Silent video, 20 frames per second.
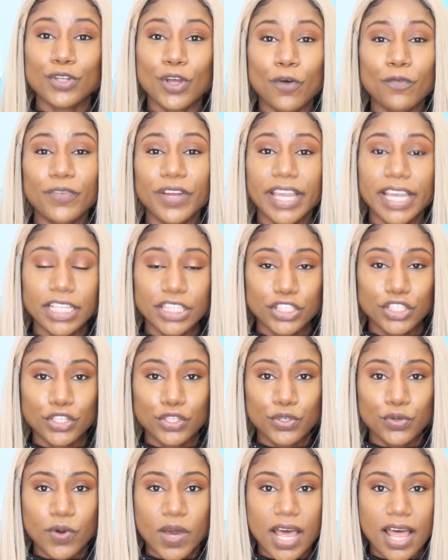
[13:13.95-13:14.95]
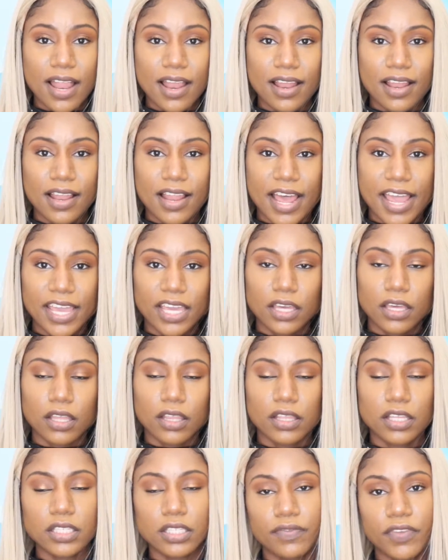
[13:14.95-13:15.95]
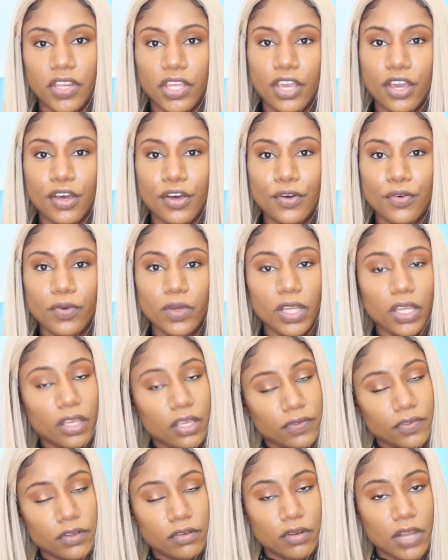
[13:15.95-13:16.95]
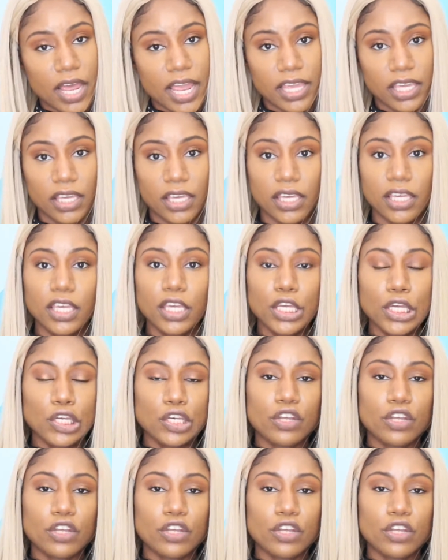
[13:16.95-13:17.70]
Don't forget to like this video if you like it.